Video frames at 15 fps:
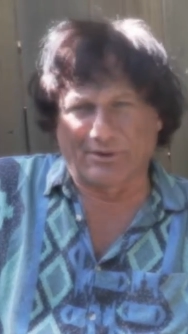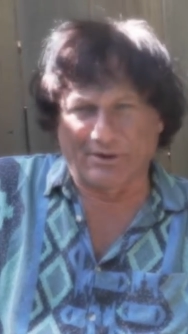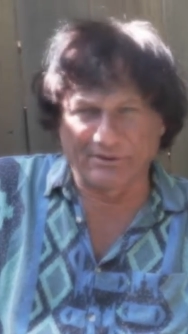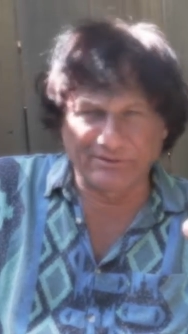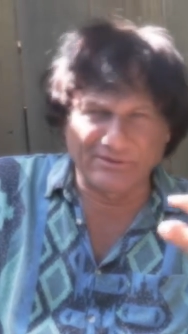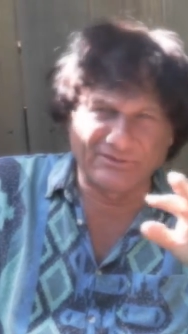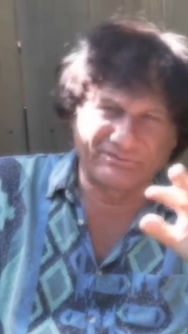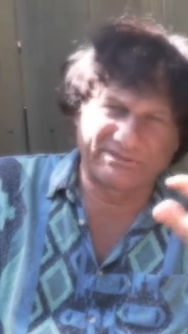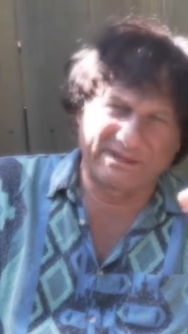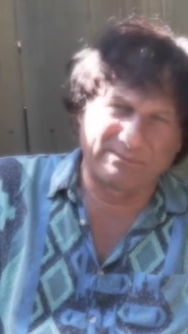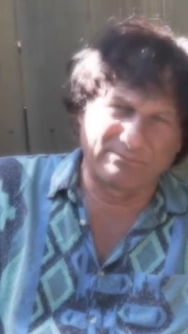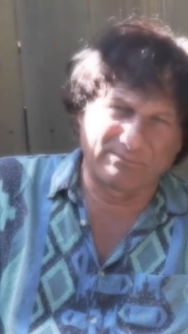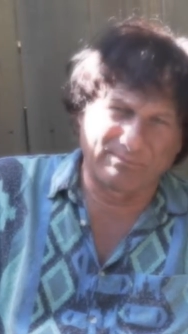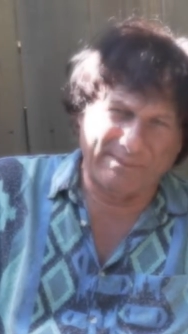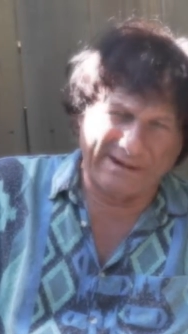under the
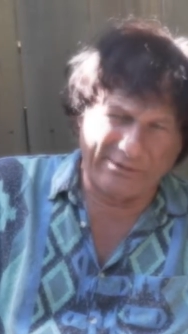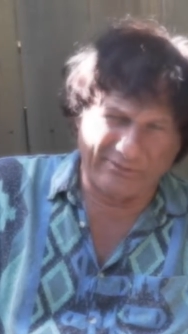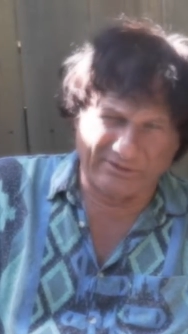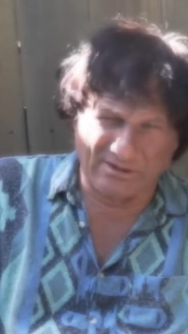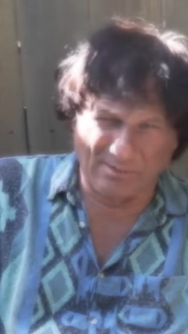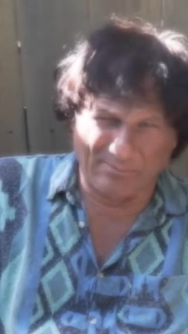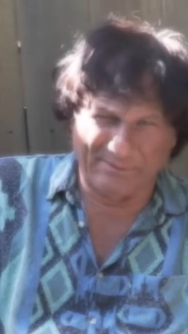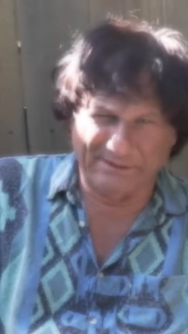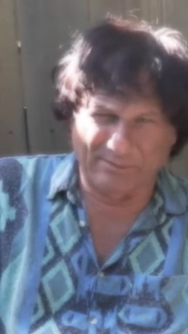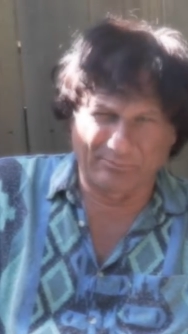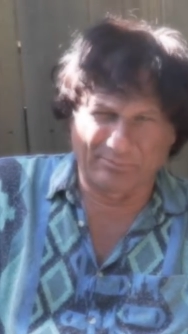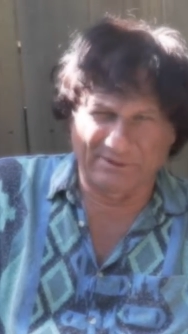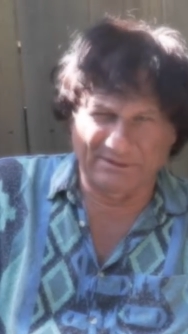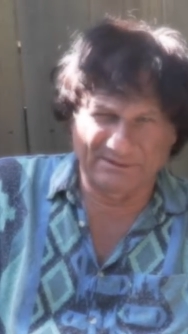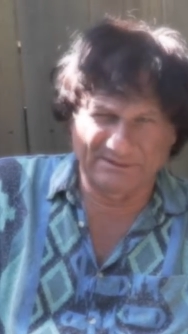same parent company
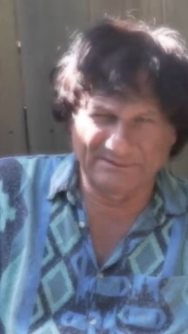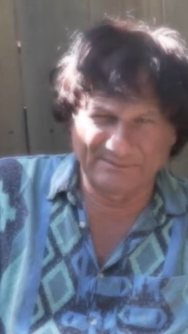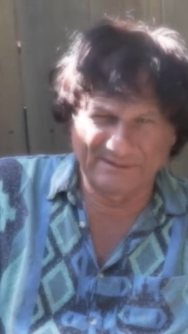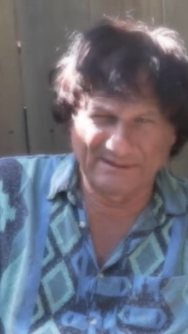umbrella.